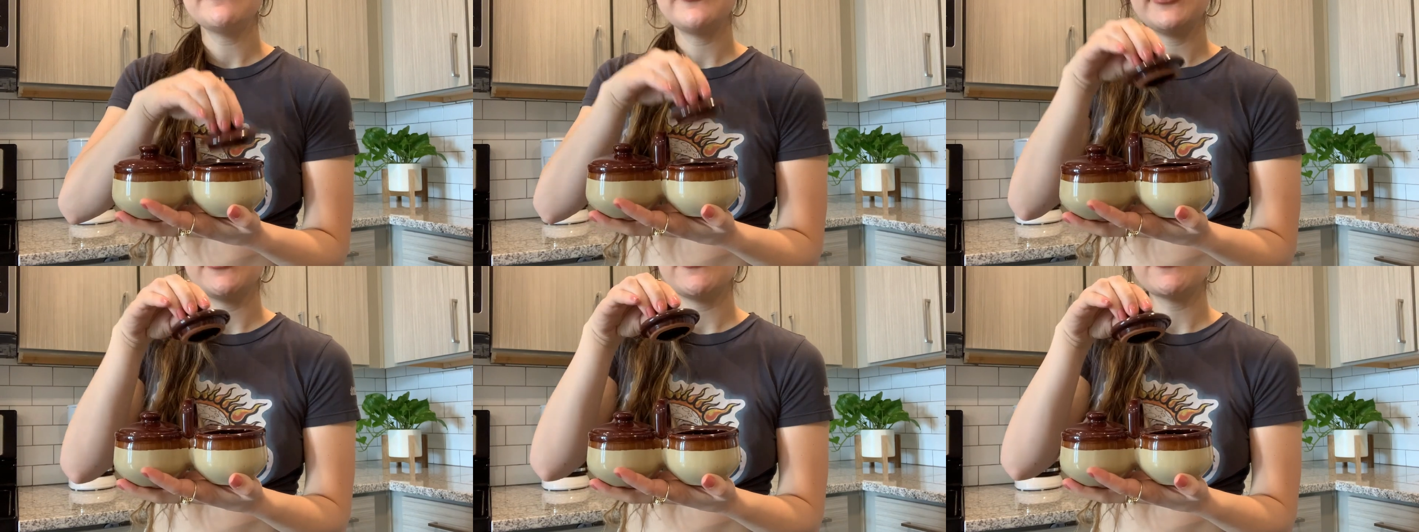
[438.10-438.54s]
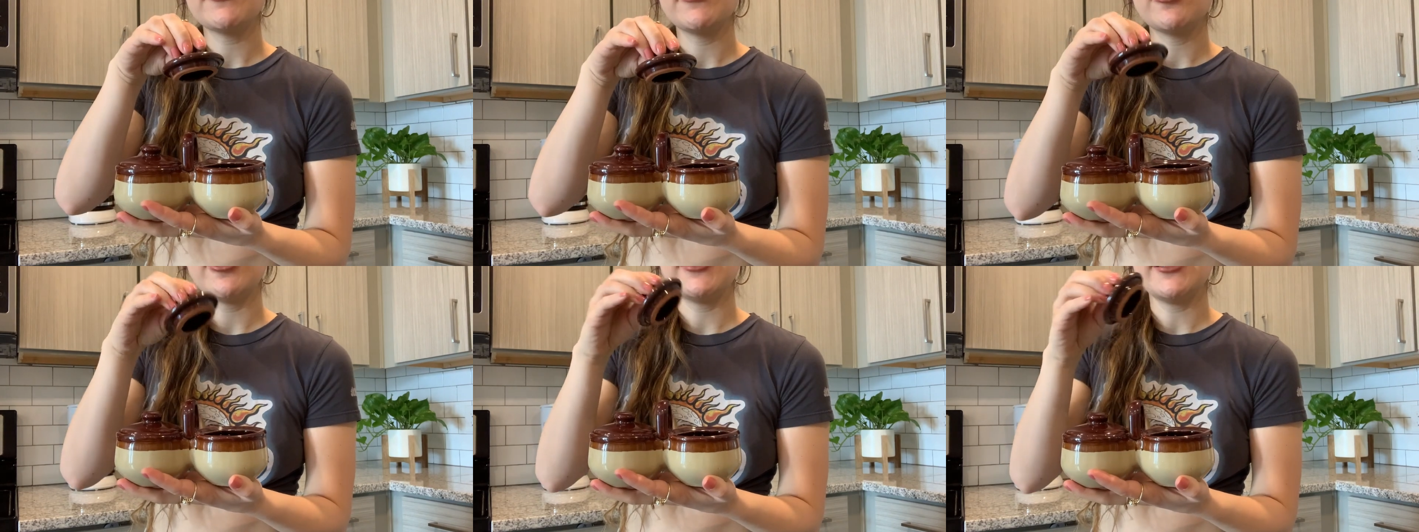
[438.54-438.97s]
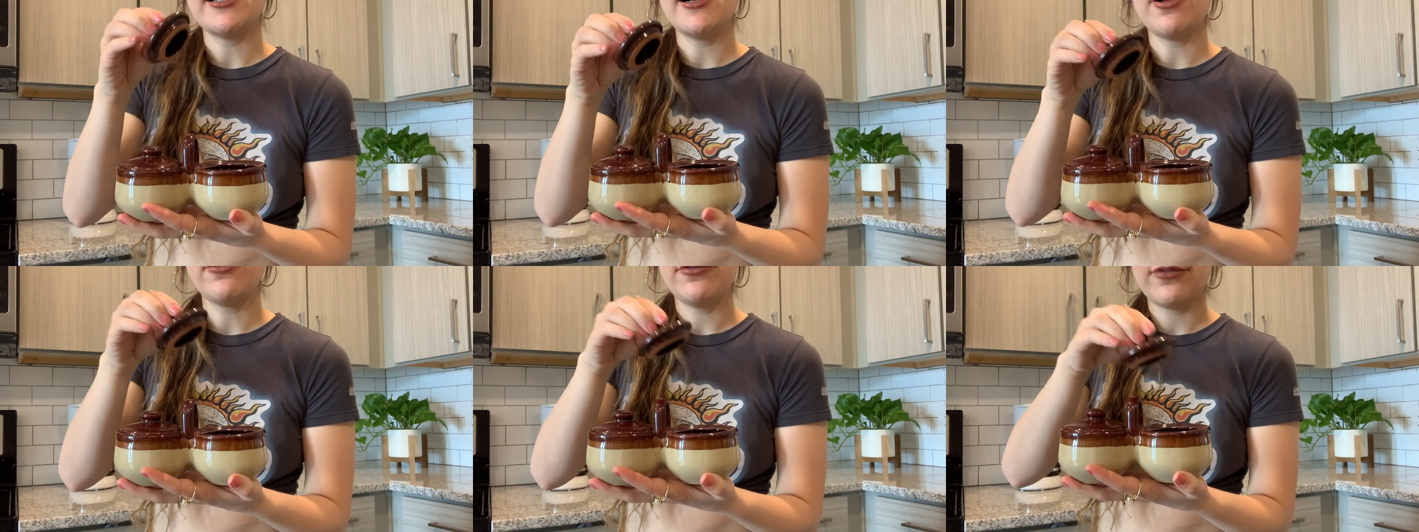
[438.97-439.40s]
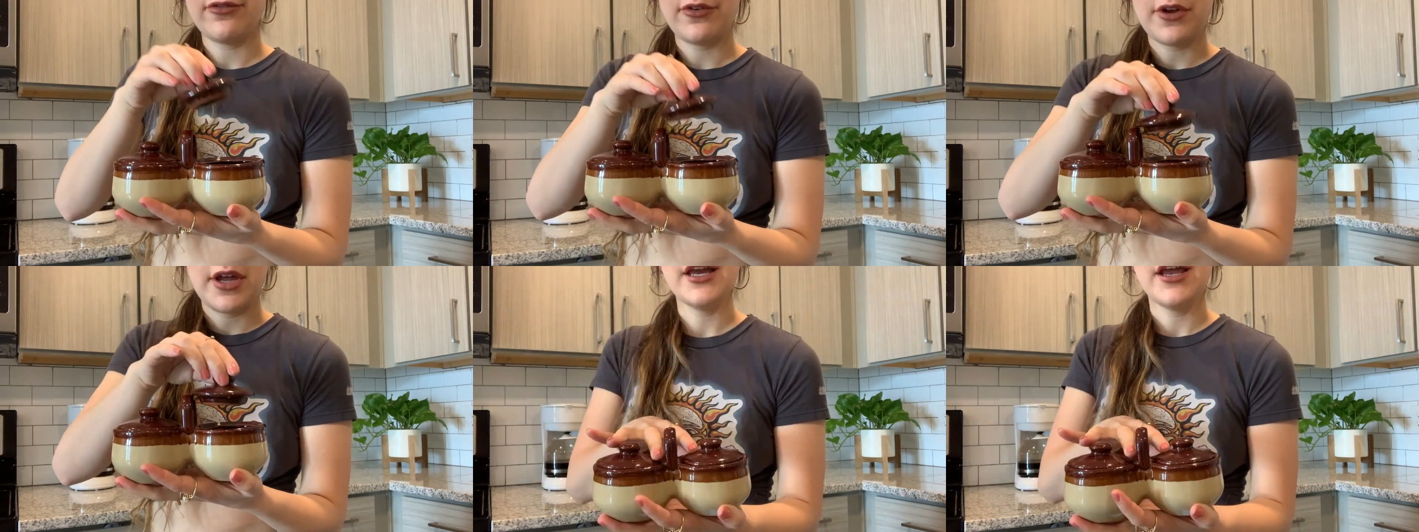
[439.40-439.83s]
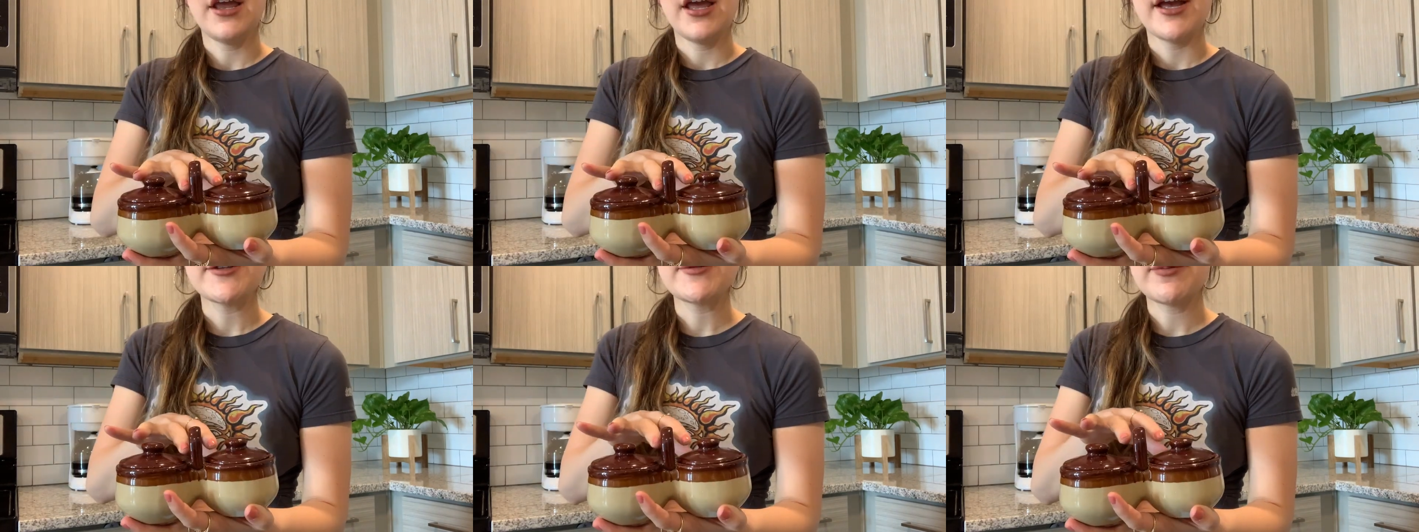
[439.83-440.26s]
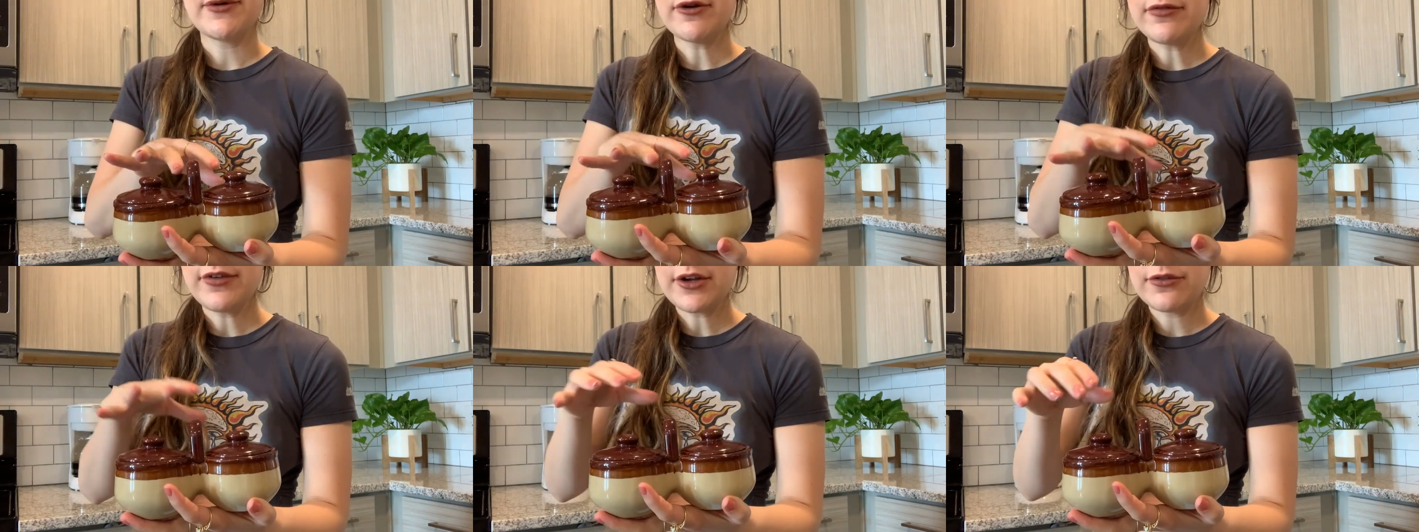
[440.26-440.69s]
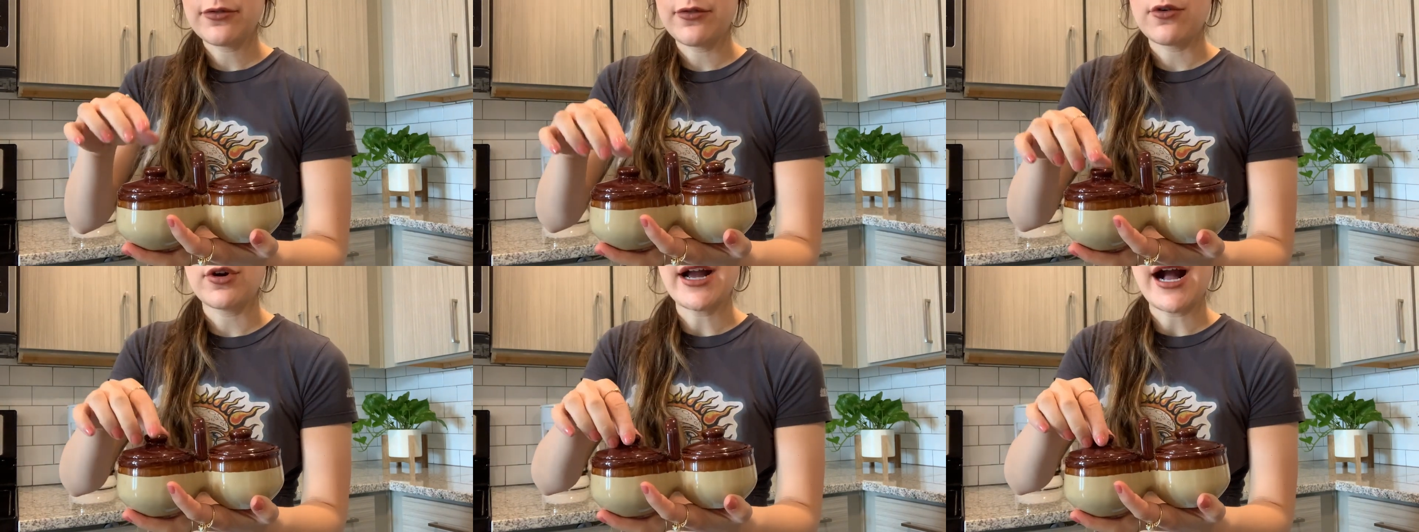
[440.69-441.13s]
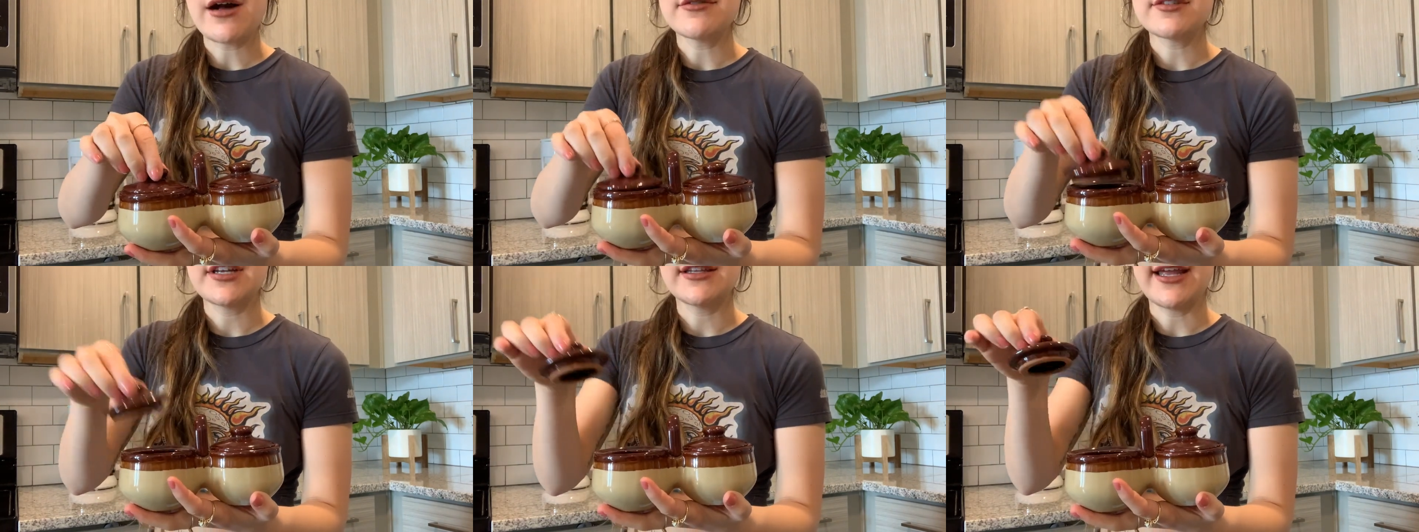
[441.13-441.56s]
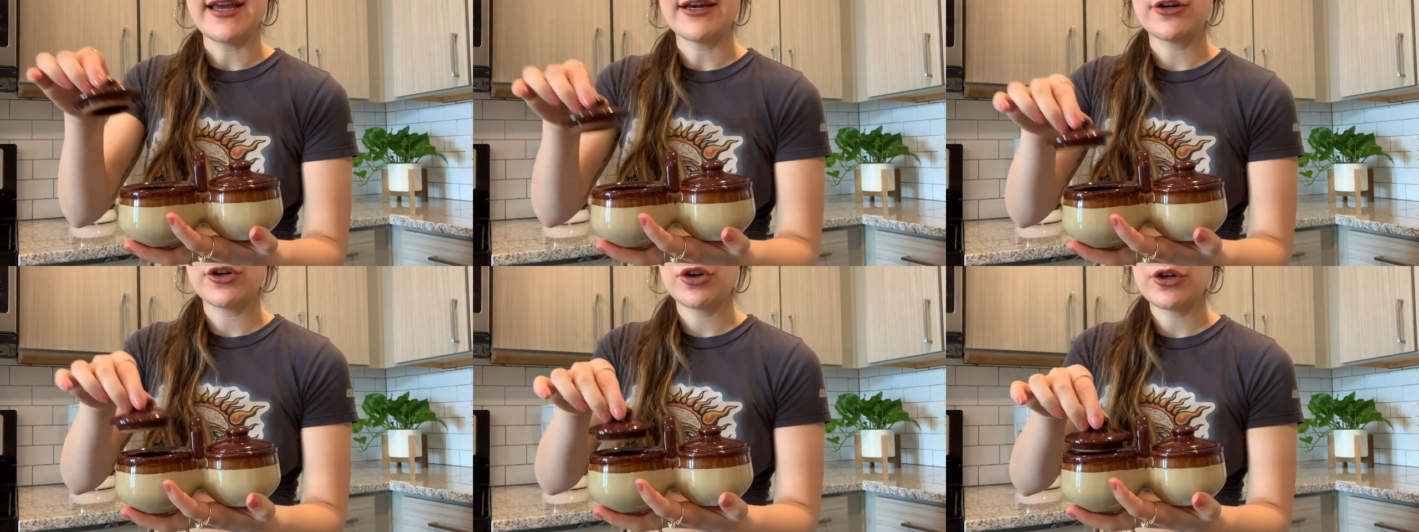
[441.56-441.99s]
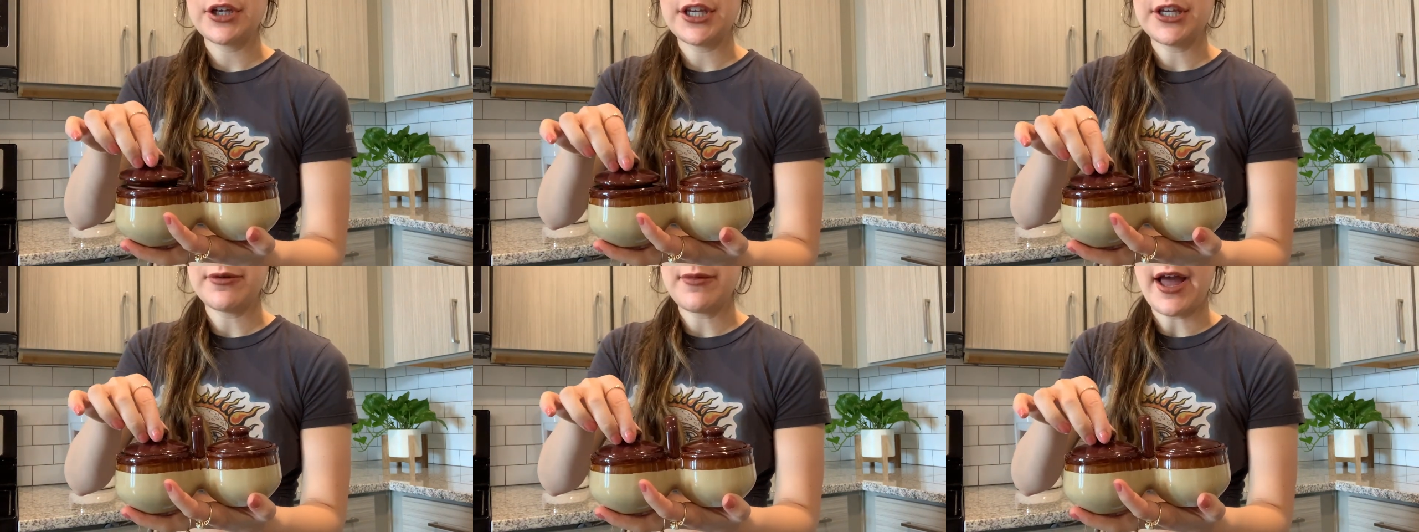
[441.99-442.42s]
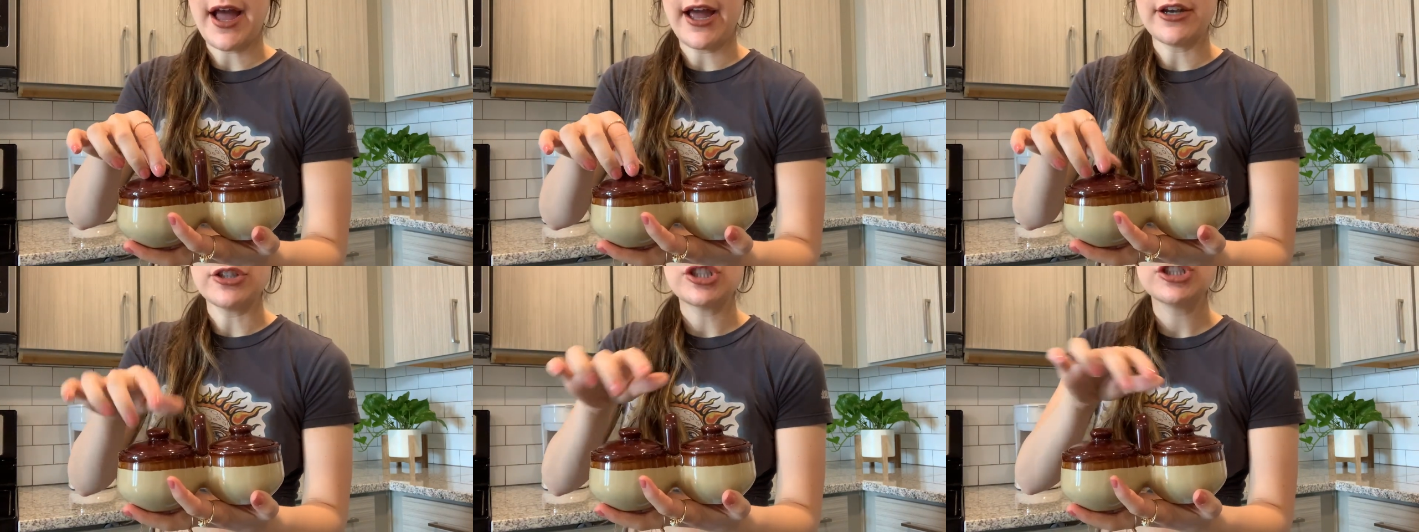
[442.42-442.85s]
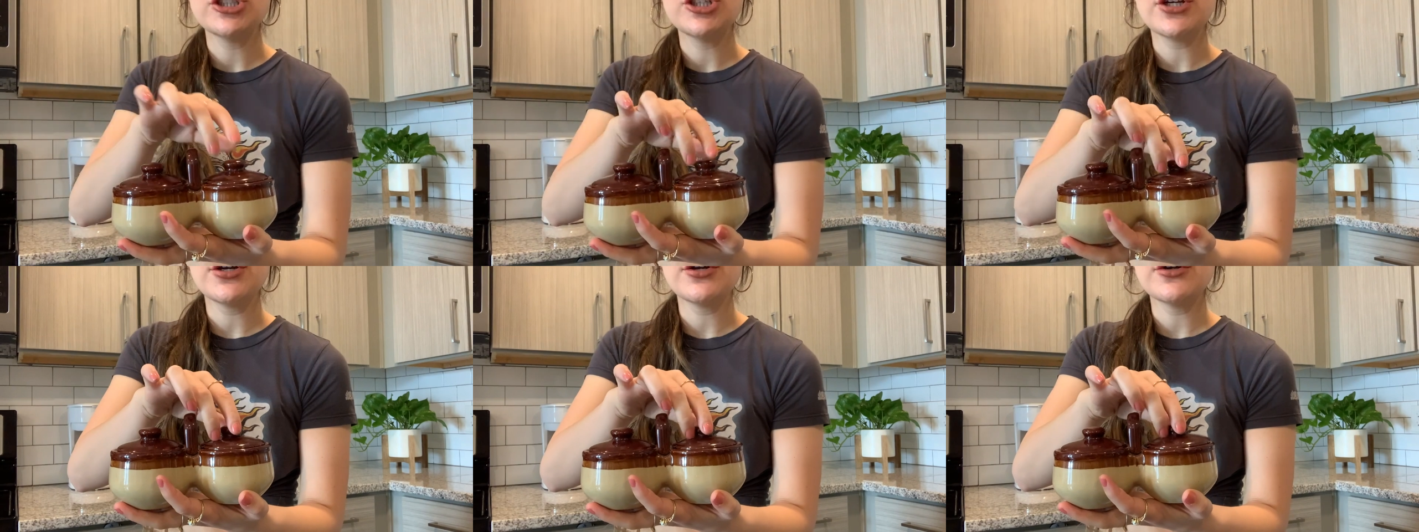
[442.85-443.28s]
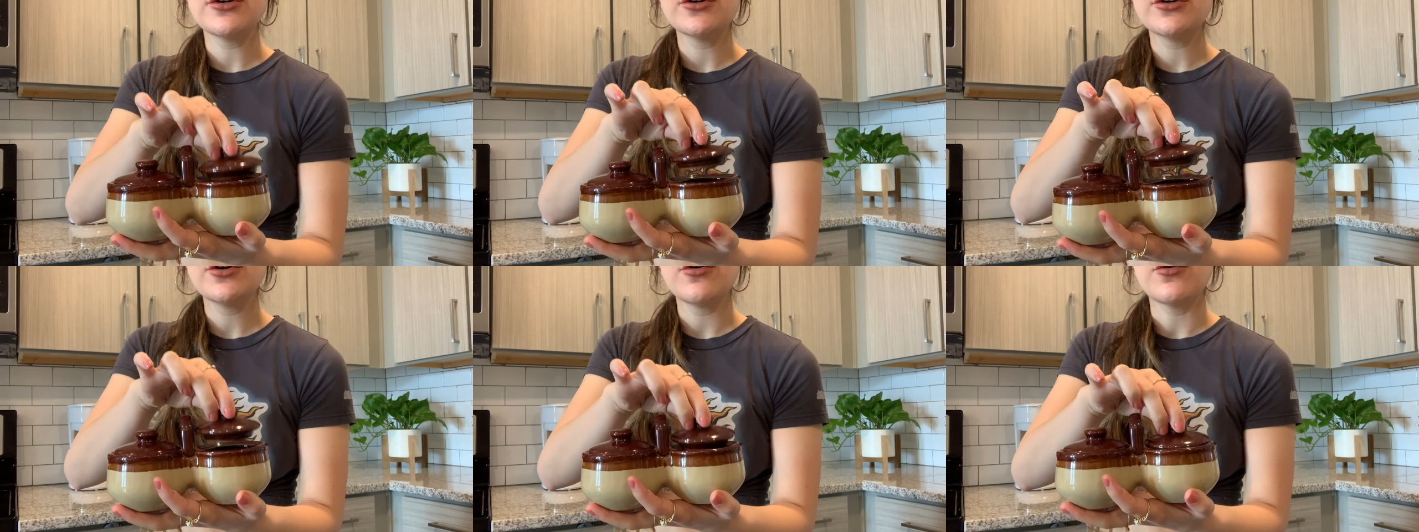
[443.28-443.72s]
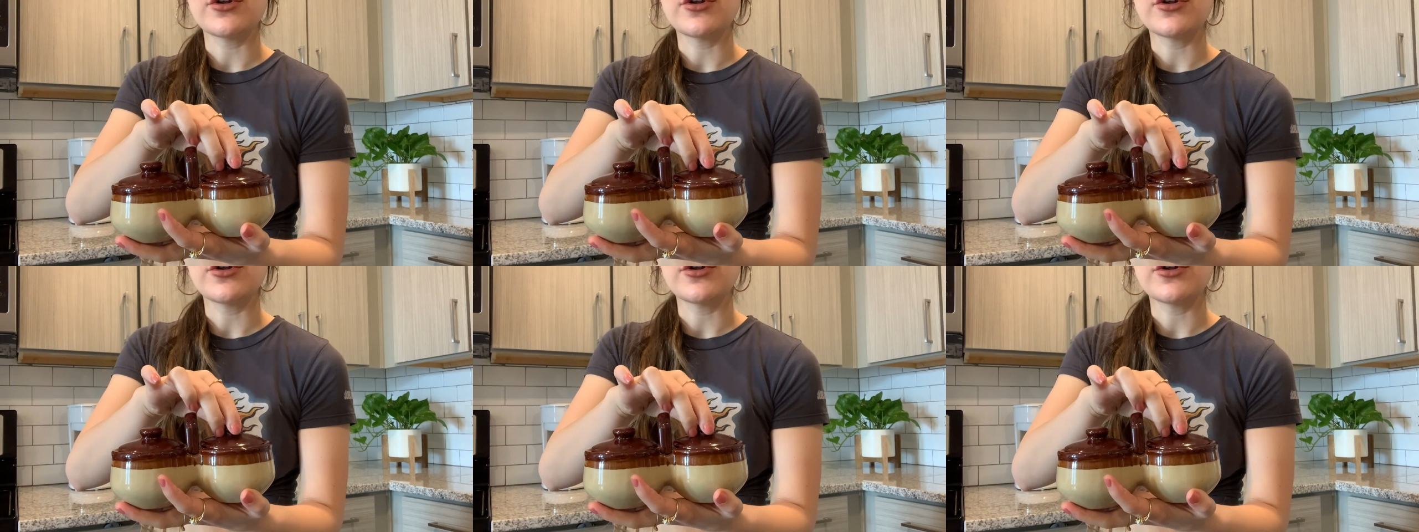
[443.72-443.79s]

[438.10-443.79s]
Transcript: No face is visible, so there are no lips to read.